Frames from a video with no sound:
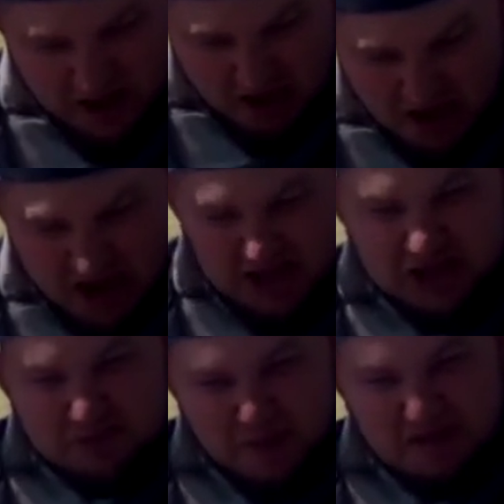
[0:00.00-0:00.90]
I guess
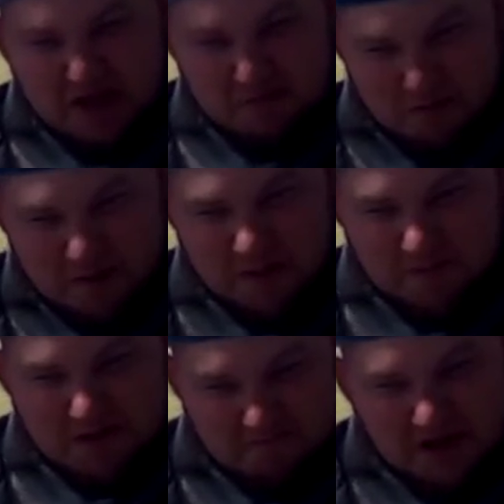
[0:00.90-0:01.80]
it's bedtime and we're
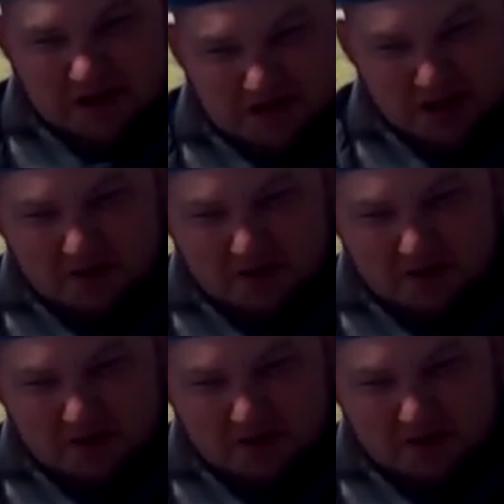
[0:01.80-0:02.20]
this fucking show,